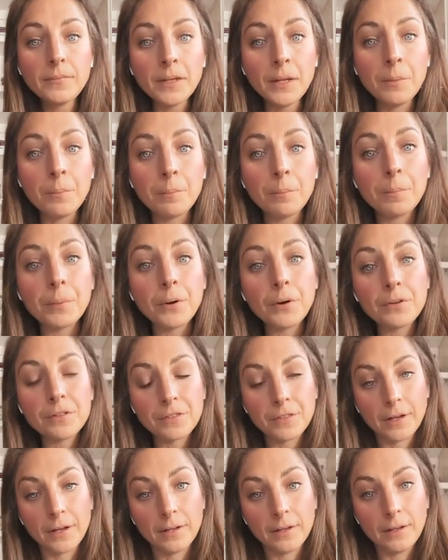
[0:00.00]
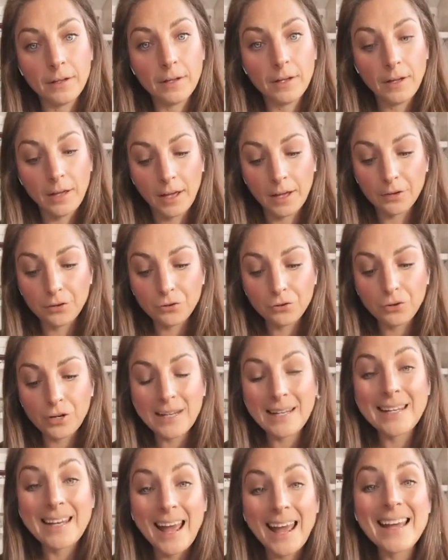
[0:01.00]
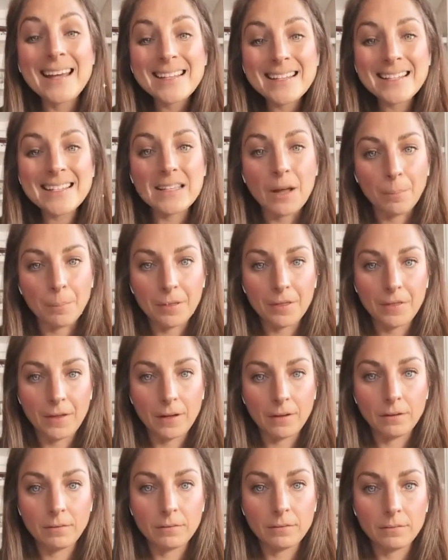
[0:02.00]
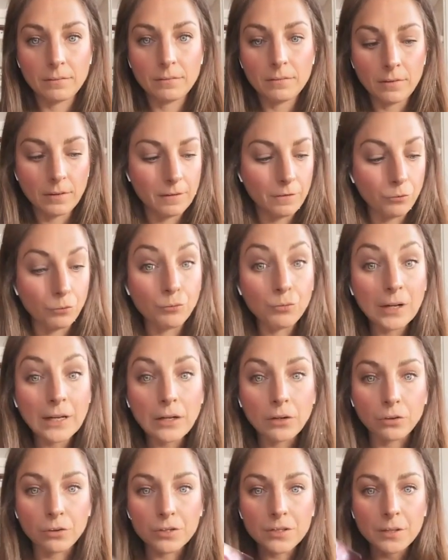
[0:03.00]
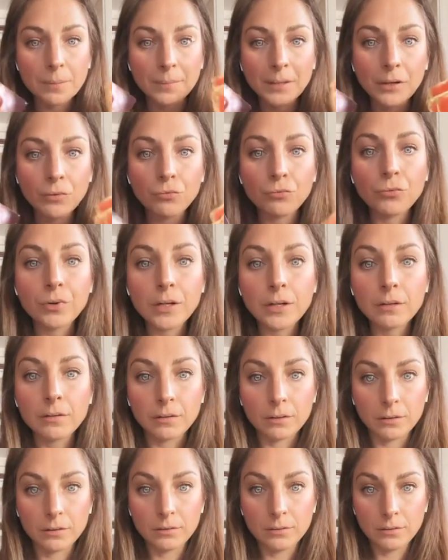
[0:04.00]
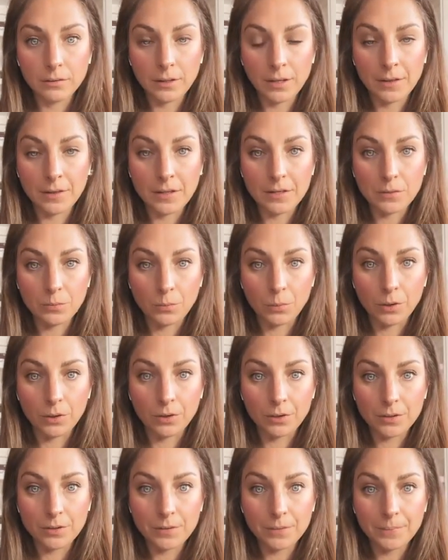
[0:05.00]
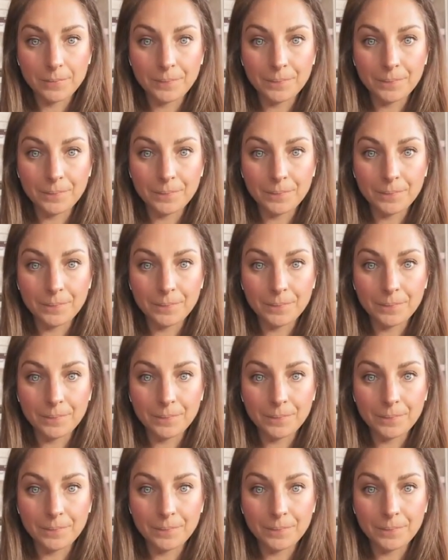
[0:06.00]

and birth it and create something real in this world.